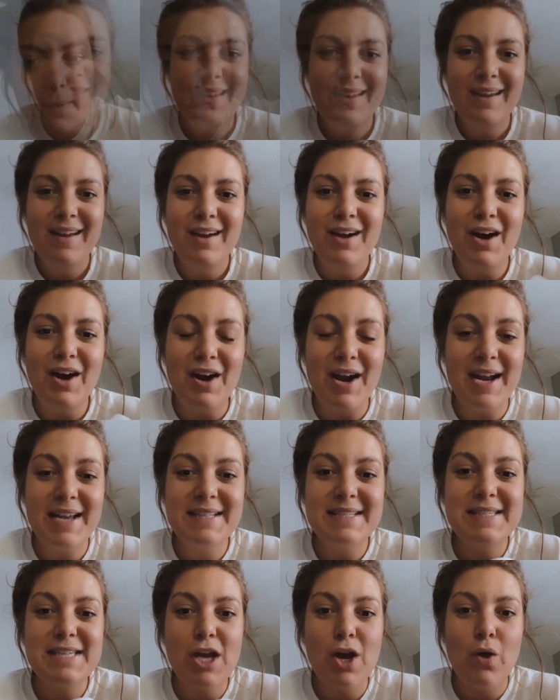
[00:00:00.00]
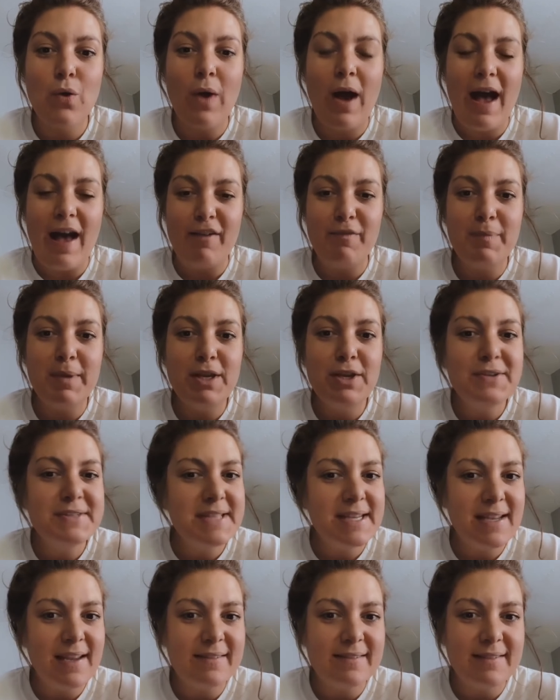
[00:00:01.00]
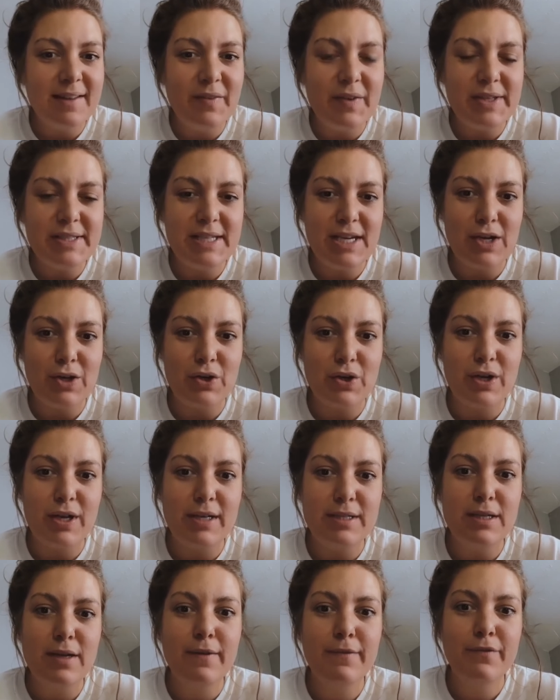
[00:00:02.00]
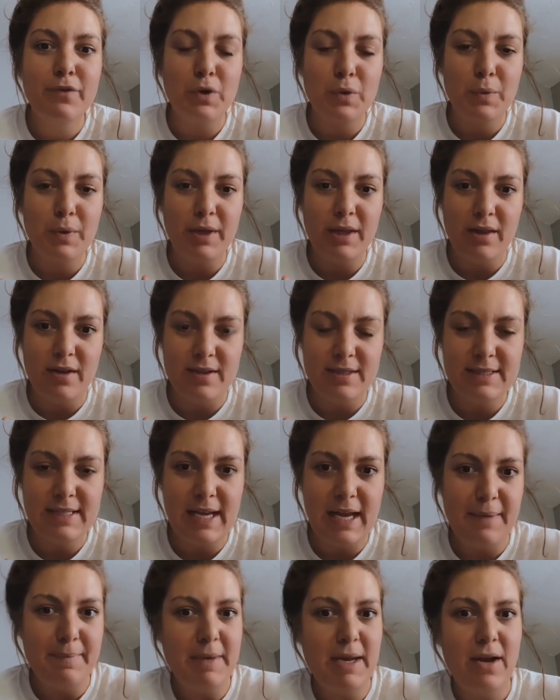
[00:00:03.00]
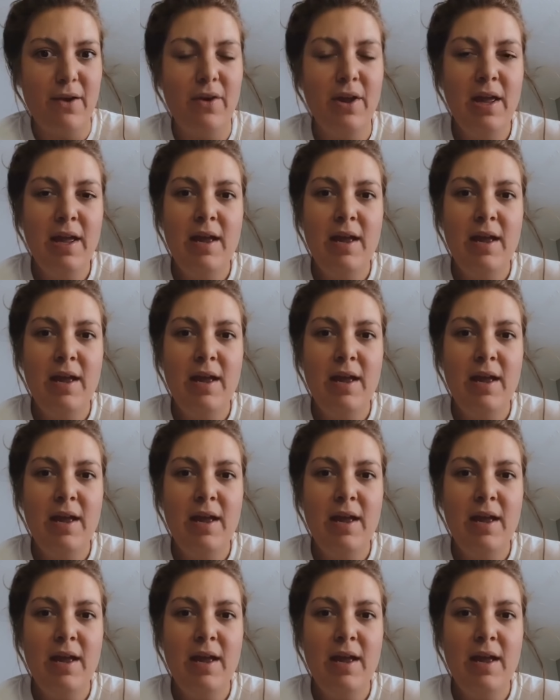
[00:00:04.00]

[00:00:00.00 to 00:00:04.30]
All right, so I've been using Young Living deodorant for a really long time now.